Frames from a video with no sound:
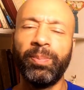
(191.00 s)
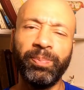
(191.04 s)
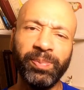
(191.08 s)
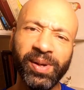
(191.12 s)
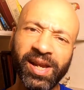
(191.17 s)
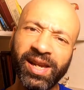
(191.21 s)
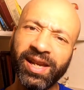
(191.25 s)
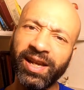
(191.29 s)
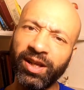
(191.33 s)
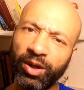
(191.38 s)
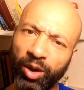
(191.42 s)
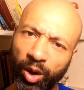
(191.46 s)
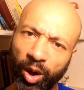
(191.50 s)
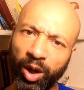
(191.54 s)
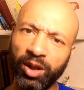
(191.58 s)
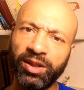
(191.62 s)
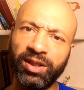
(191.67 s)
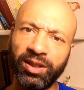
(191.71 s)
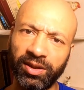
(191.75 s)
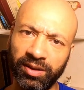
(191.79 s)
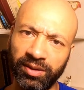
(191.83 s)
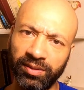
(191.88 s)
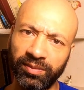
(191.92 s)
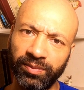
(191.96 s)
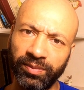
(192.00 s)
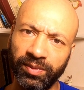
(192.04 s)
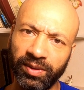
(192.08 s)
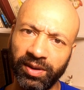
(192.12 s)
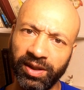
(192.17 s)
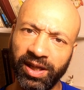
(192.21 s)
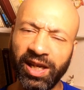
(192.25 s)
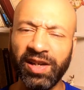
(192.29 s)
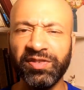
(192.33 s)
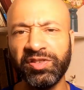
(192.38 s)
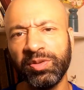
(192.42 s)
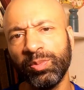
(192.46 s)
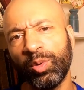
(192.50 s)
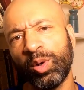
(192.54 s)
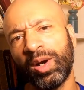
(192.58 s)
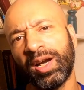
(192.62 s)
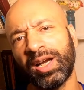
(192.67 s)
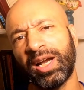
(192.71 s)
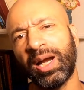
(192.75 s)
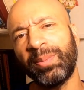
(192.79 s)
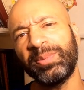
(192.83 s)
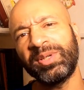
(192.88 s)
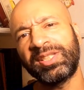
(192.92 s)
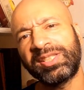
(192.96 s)
Being an author gives
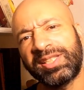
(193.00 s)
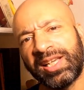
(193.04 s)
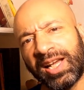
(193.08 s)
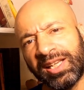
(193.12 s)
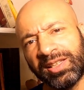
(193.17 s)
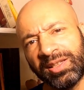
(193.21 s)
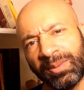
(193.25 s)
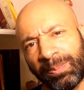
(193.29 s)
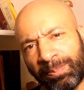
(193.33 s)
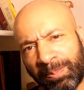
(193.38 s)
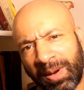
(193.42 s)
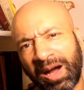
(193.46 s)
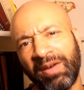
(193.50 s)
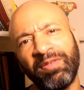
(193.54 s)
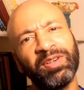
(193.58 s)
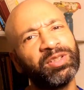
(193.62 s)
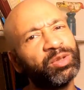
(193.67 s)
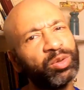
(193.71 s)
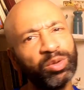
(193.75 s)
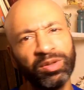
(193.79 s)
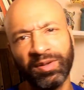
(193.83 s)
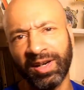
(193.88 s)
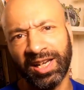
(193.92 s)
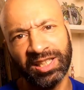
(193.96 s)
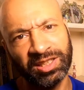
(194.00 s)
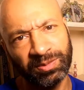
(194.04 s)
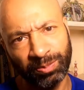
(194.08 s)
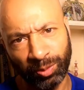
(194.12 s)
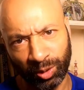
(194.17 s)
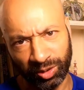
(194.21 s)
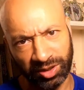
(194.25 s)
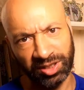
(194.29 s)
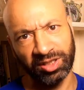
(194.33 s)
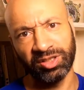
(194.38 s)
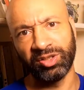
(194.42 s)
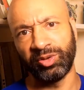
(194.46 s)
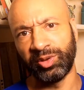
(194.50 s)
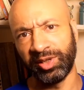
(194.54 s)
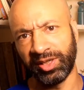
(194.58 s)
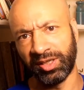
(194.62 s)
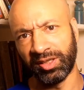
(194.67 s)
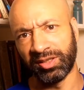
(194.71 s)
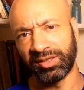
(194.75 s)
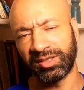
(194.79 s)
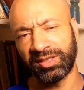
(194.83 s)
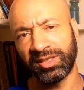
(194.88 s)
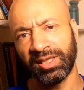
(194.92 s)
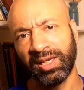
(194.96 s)
Murakami-san the power to transport his
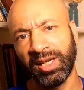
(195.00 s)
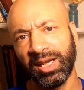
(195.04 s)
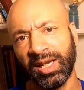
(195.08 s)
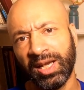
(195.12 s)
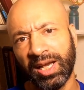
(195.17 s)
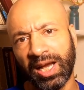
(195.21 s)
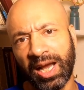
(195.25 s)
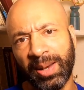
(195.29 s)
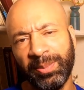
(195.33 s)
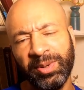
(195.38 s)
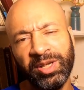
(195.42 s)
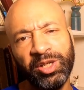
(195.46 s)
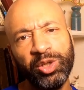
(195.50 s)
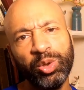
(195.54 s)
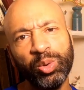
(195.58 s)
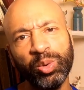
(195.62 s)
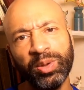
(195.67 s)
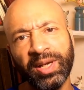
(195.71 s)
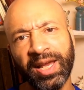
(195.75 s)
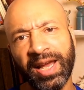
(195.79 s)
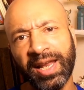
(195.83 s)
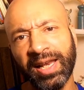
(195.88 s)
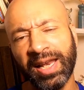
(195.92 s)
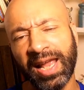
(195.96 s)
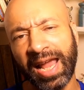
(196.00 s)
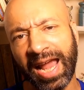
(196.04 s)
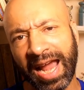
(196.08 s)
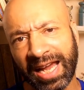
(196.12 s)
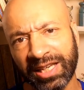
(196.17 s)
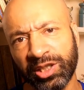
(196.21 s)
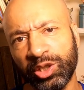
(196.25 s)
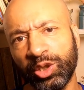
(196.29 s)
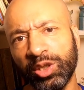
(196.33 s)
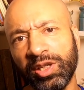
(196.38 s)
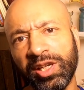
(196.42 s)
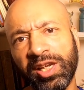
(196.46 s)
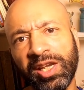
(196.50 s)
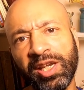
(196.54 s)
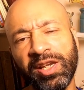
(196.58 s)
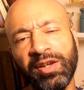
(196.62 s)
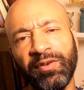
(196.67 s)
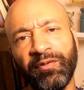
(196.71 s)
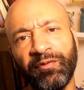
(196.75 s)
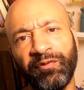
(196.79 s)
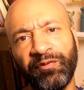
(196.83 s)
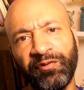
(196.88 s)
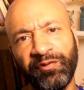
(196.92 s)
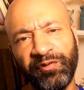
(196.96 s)
readers. I mean, you can
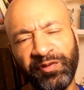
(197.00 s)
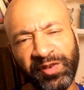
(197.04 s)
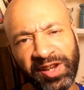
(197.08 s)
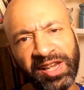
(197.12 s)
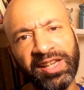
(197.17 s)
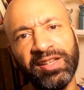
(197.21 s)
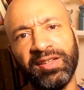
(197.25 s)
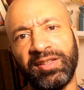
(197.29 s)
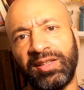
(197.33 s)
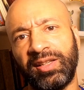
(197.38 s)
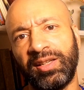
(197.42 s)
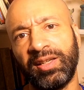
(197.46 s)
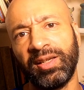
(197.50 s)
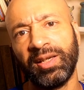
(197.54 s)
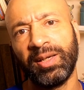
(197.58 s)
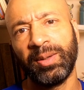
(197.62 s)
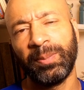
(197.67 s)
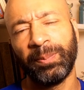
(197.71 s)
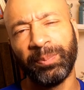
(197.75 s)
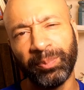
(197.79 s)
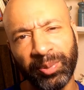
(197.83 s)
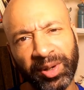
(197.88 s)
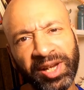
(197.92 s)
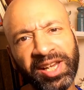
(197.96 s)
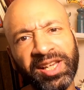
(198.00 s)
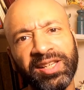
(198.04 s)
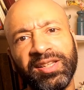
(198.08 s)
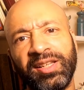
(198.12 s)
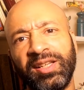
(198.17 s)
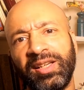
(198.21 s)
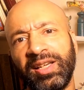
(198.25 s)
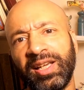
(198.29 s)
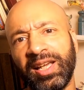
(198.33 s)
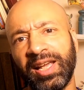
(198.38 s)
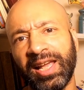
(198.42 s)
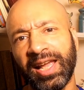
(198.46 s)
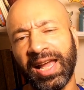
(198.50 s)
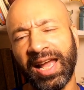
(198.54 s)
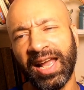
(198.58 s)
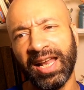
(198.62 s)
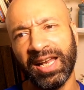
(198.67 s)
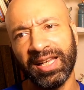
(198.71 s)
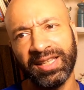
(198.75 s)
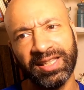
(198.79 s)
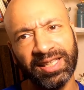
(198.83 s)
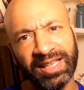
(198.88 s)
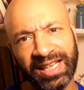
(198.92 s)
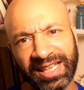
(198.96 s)
actually feel, breathe
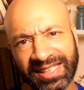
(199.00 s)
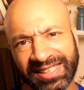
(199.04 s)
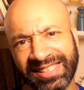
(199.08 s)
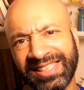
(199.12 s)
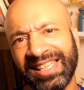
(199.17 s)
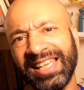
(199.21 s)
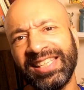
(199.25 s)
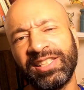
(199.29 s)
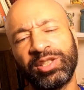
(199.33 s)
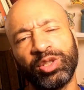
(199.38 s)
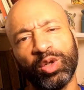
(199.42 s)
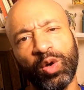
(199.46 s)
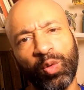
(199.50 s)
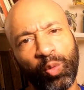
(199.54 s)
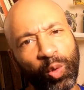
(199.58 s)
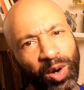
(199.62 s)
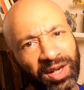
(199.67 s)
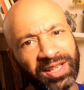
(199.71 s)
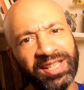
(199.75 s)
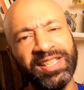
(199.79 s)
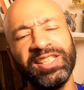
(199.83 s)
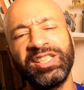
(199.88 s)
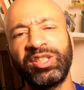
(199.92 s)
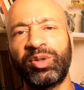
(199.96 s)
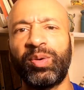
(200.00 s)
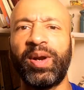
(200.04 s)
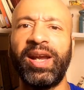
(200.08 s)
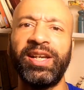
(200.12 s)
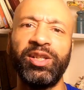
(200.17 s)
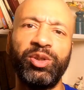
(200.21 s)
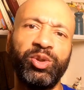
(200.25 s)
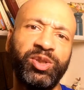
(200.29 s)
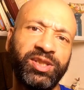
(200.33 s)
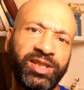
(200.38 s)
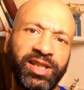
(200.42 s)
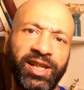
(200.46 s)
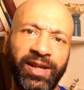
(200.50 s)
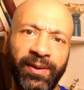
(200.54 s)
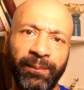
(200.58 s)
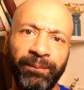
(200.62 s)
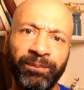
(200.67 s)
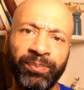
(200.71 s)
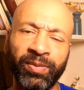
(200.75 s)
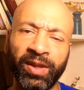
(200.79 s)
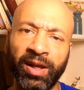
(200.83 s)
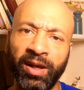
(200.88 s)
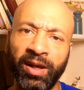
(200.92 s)
the essence of what he's trying to say.